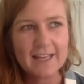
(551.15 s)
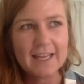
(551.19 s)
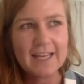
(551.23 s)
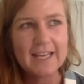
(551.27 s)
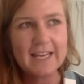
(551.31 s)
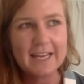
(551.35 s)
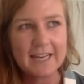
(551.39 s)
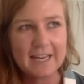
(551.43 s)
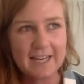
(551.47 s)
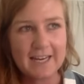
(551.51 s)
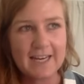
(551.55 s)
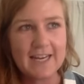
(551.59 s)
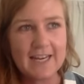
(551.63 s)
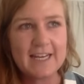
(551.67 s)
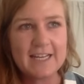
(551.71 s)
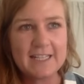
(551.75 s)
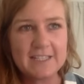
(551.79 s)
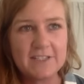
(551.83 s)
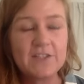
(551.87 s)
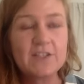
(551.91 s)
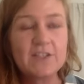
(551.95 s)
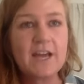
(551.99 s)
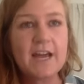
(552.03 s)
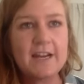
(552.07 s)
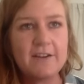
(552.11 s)
it it
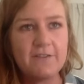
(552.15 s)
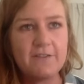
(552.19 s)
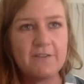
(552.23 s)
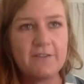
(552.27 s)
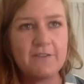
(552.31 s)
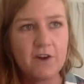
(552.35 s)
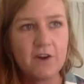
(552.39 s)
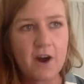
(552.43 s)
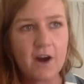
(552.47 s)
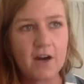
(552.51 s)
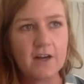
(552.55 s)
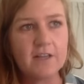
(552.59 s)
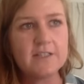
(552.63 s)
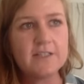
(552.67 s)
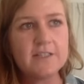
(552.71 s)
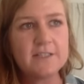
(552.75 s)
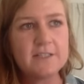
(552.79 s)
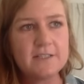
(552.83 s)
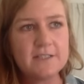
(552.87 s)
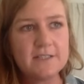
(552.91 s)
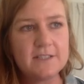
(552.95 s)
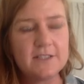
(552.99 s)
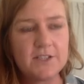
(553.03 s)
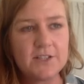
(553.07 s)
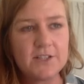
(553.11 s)
is kind of hard
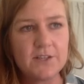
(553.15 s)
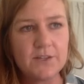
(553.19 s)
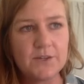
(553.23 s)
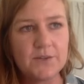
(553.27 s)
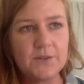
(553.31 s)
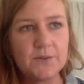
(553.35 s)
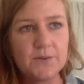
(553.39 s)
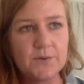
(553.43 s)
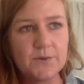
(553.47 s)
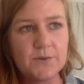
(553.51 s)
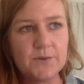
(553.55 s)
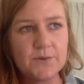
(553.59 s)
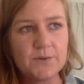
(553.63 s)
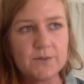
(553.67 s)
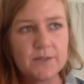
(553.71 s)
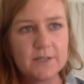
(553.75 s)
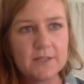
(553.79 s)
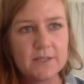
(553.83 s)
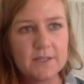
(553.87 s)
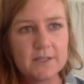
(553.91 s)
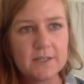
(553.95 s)
to